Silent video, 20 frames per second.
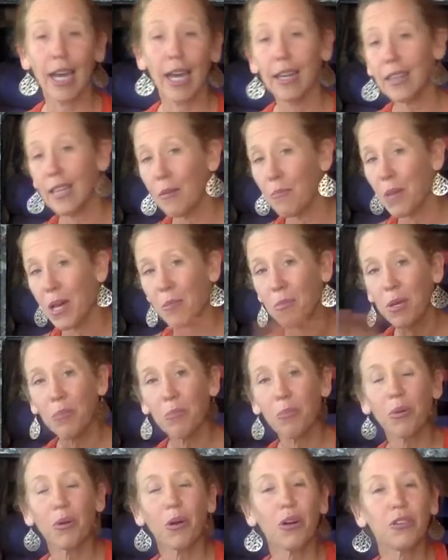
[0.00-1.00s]
That may be
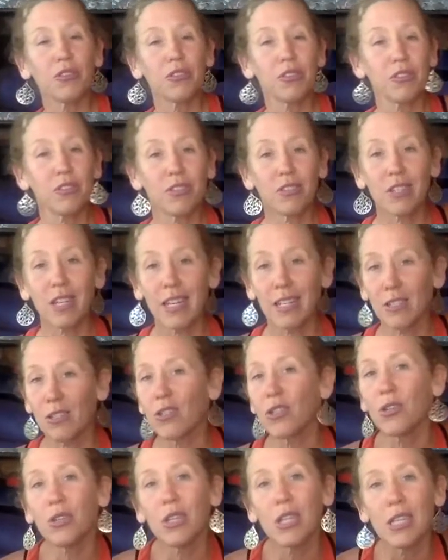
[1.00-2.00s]
a process that takes
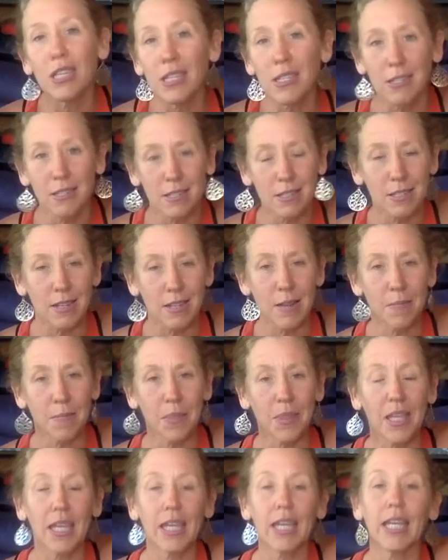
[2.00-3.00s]
2 years.
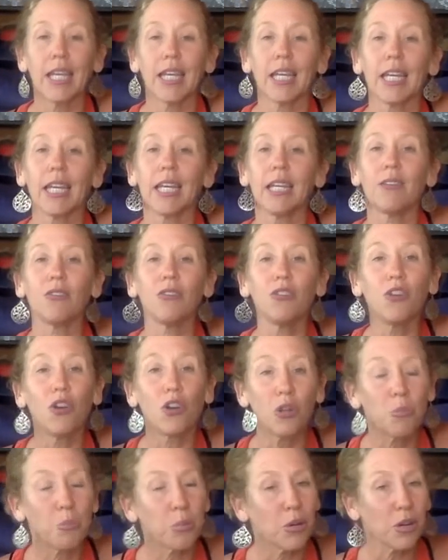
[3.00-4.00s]
It's not
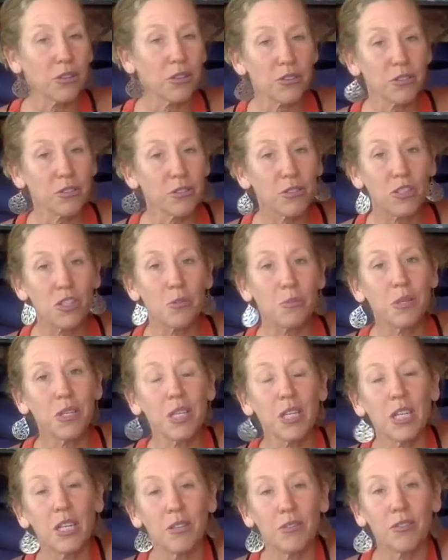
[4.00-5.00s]
a process that you
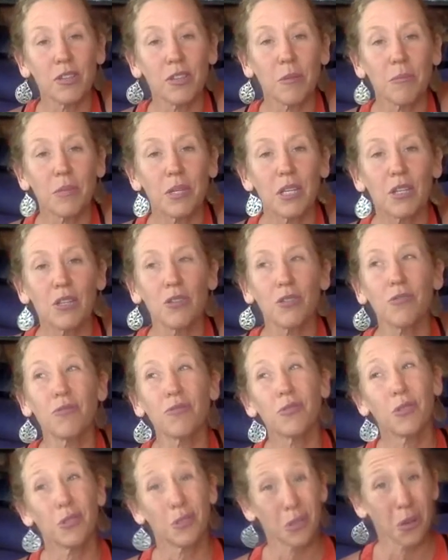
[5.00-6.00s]
begin if something in your
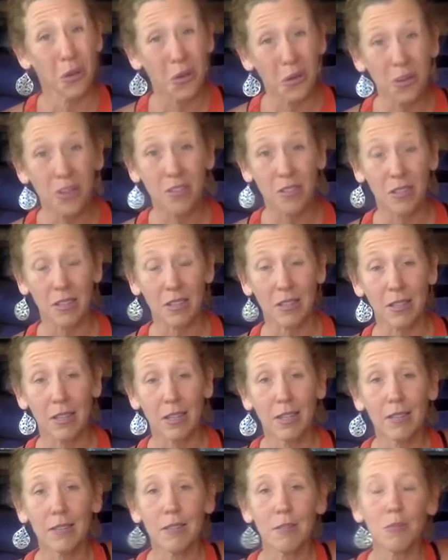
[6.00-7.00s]
foot's hurting.
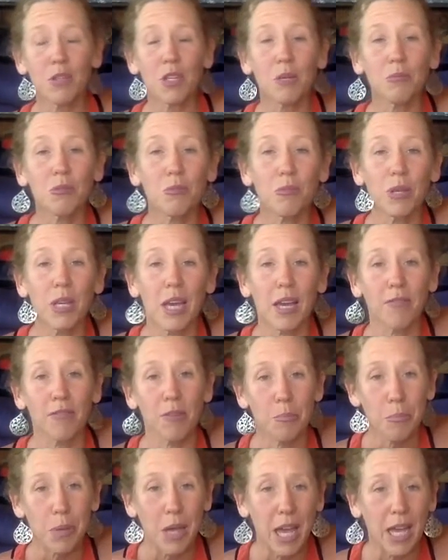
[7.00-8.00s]
Sometimes when we have
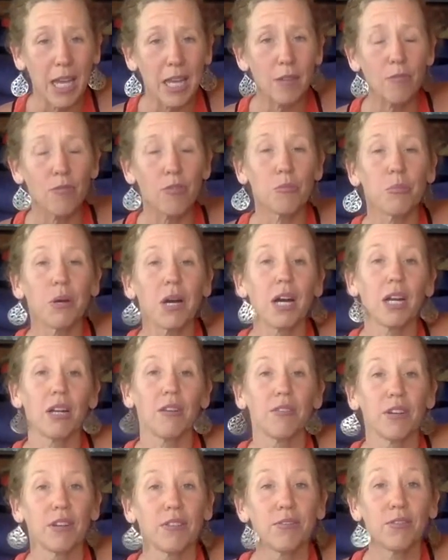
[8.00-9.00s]
a painful part of
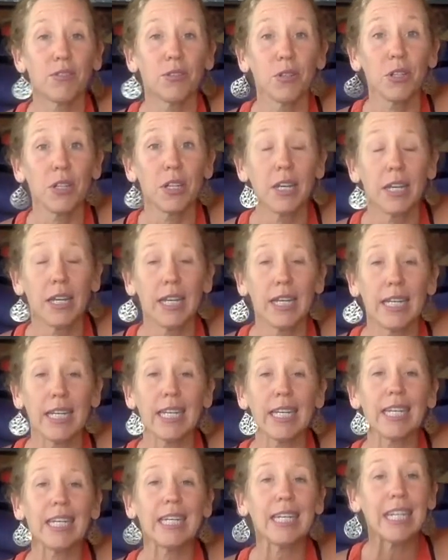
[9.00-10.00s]
our foot,
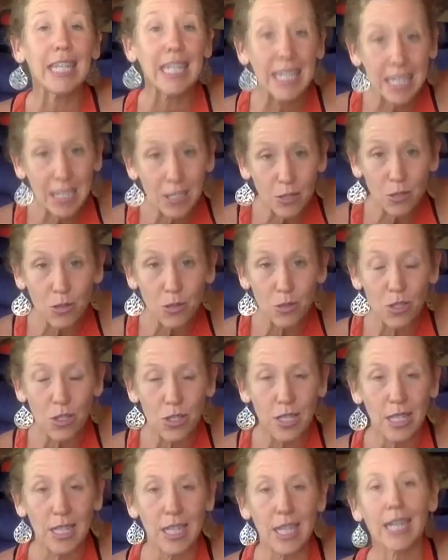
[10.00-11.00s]
it needs
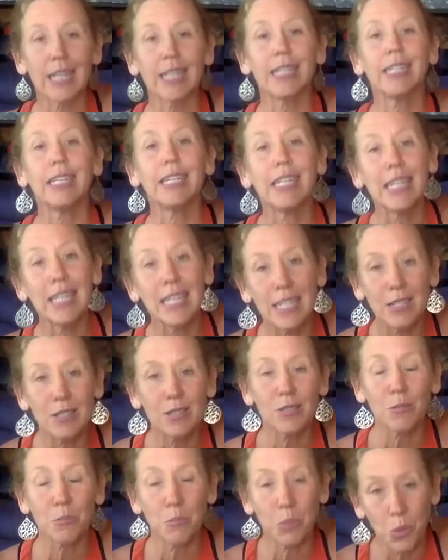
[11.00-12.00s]
cushioning and it needs
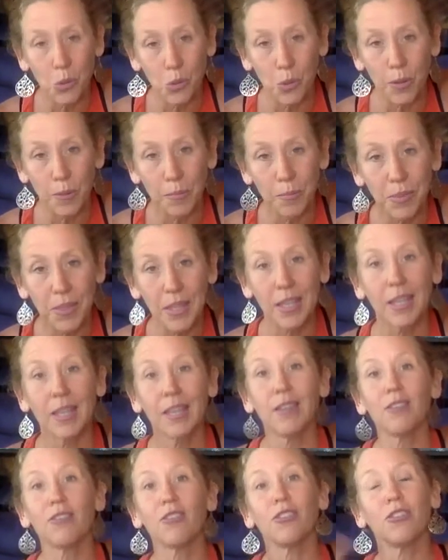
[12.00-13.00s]
support
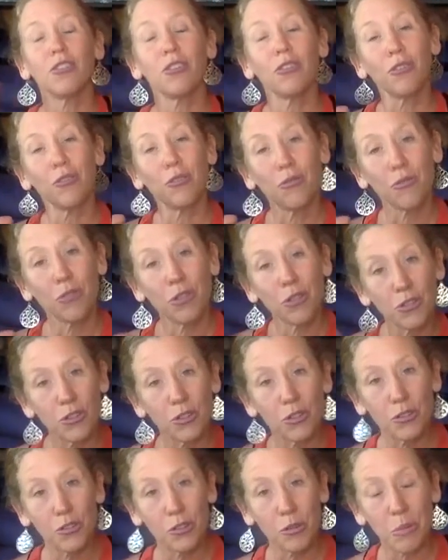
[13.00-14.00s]
to
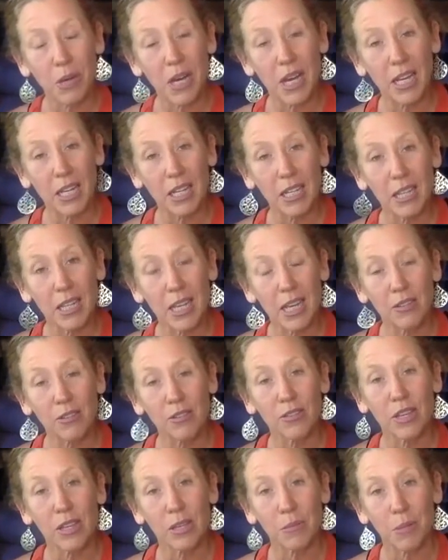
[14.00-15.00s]
reduce the pain in that
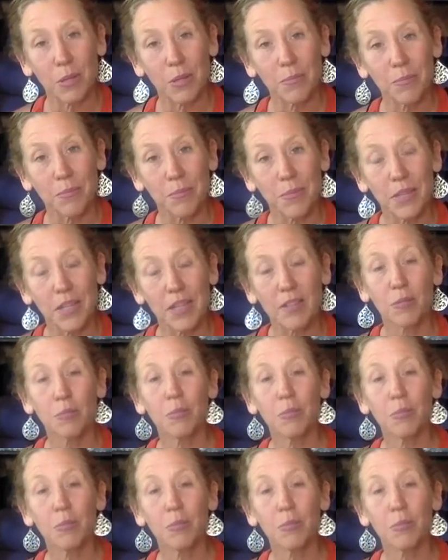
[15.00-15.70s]
segment. It's a